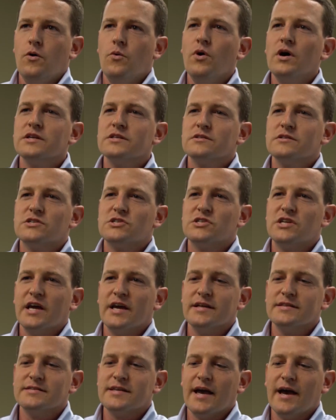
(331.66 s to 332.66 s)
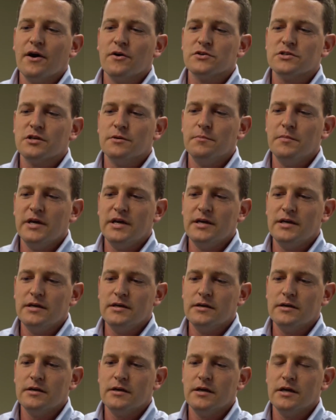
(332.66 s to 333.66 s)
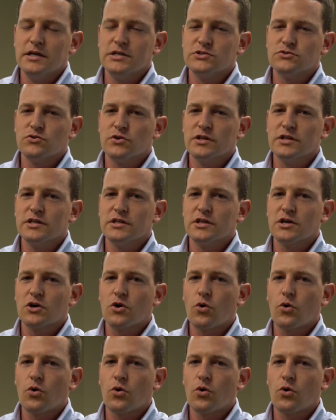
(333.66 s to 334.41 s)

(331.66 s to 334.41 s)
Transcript: What stands out to me is really the